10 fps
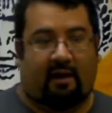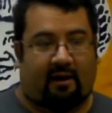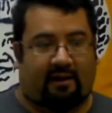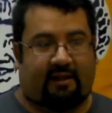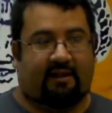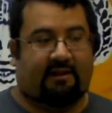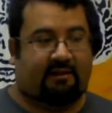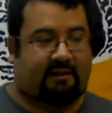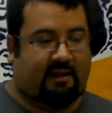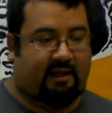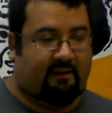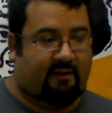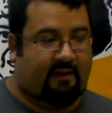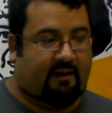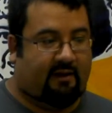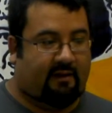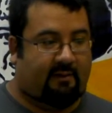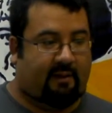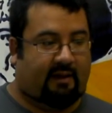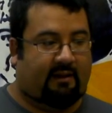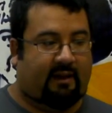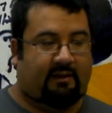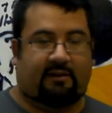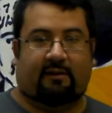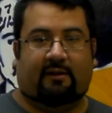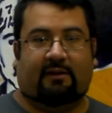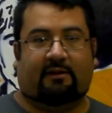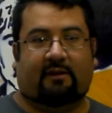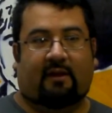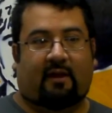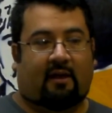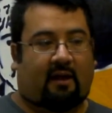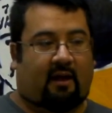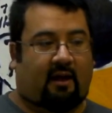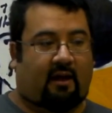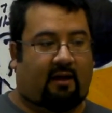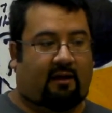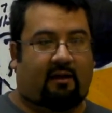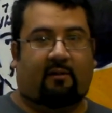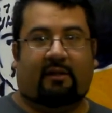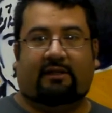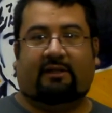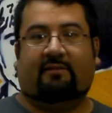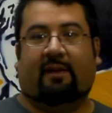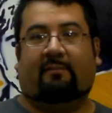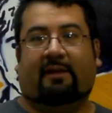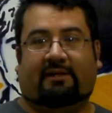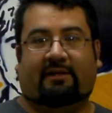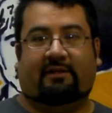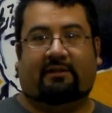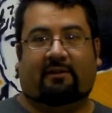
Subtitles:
And I think that's kind of the main thing too is you don't want to just make pictures.